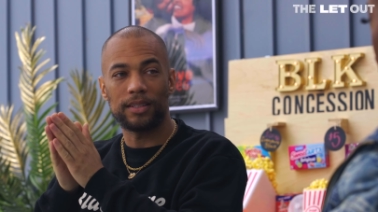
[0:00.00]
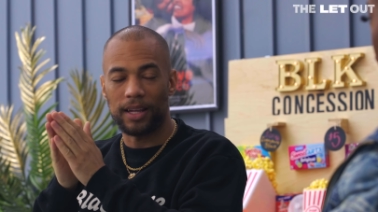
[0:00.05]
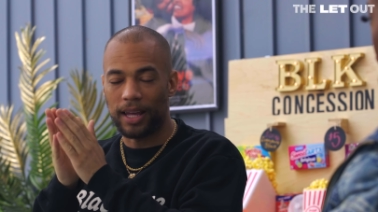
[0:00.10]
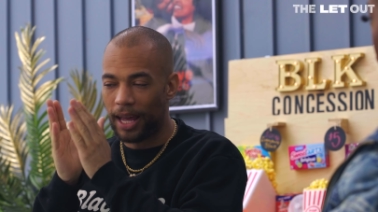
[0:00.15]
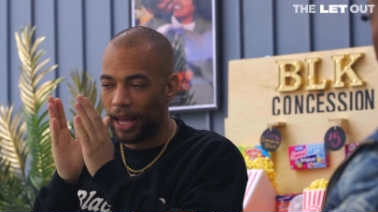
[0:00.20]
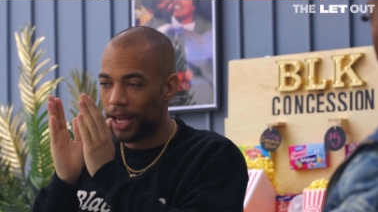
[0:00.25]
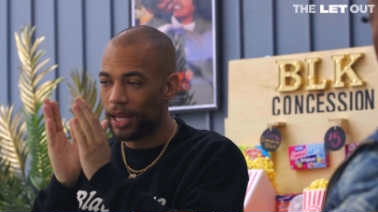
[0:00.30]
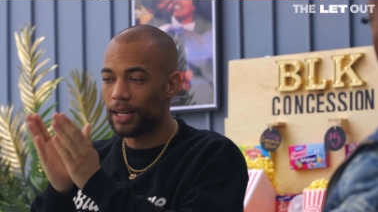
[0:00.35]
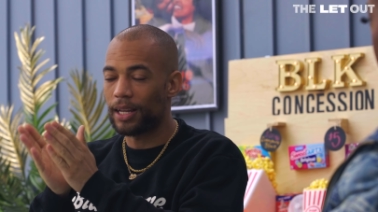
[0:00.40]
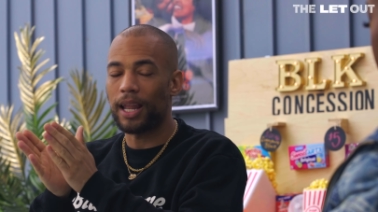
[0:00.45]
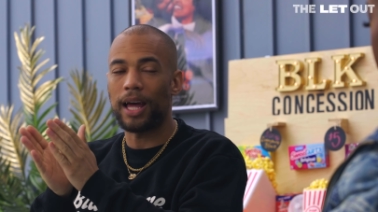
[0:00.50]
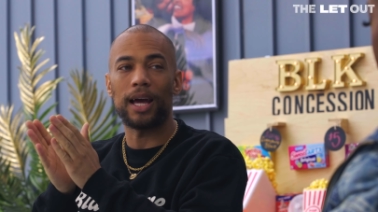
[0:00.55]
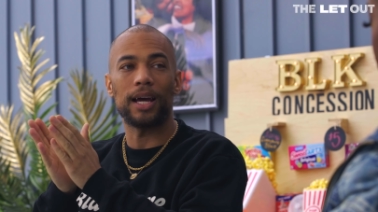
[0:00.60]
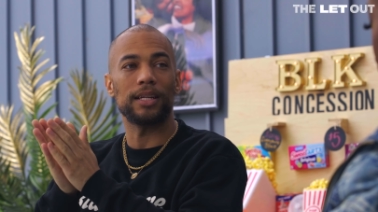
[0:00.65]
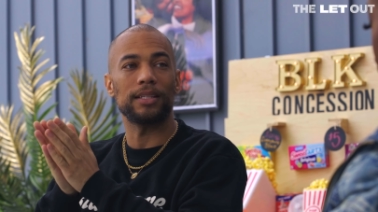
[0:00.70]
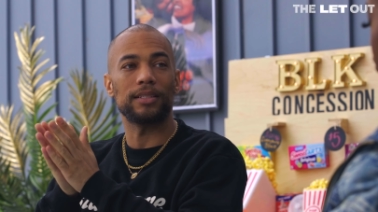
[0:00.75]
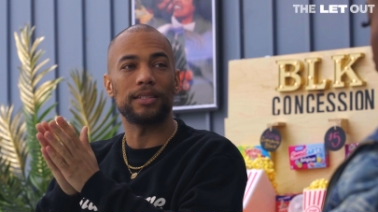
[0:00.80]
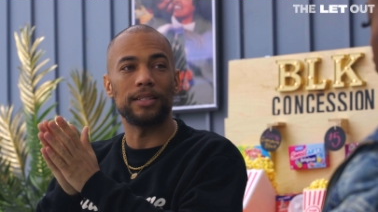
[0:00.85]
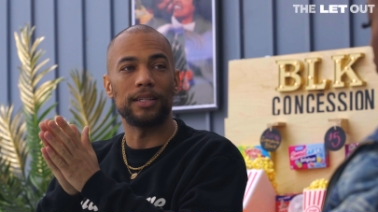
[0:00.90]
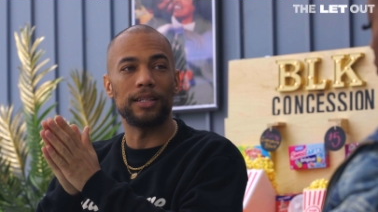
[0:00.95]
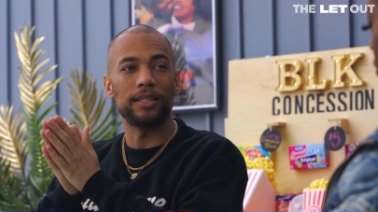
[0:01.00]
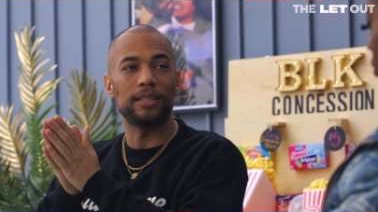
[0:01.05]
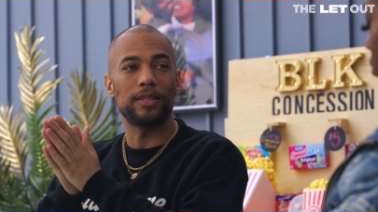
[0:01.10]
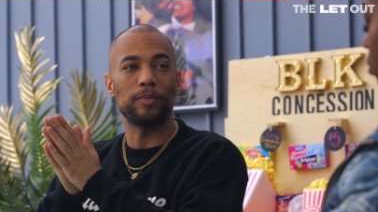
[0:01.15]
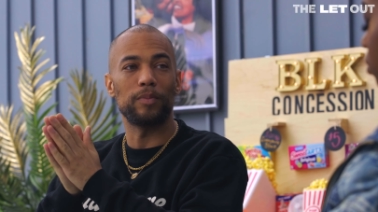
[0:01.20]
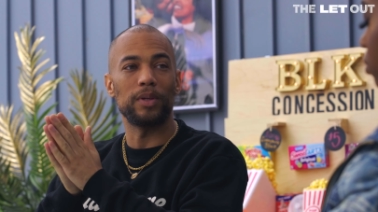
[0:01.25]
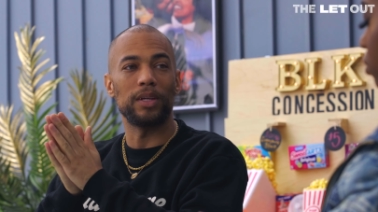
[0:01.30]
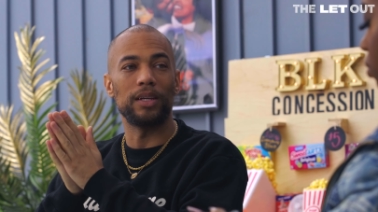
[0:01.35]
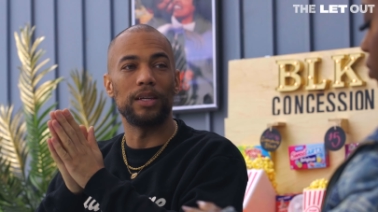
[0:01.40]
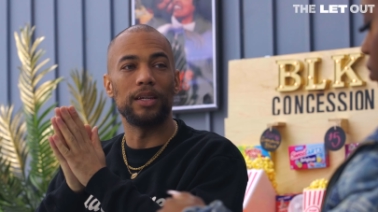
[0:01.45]
The headlines need to
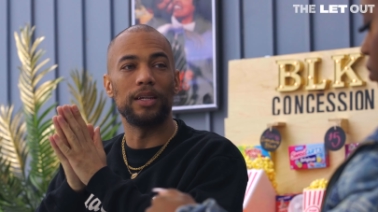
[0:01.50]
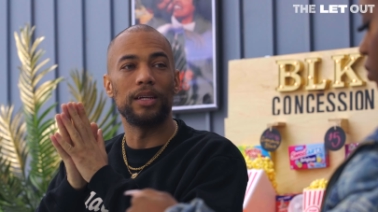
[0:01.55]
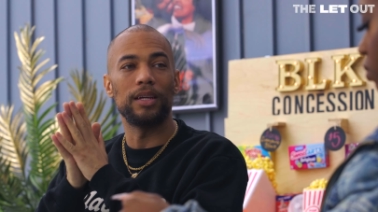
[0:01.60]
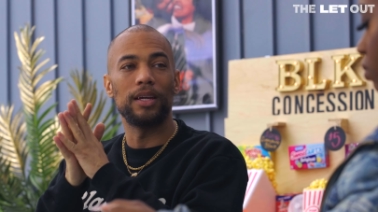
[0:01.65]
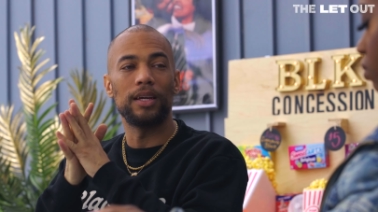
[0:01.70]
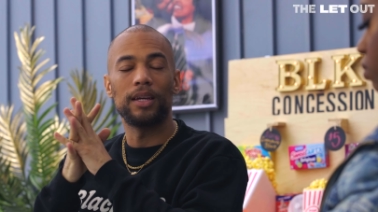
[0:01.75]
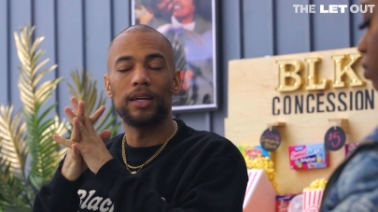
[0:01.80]
be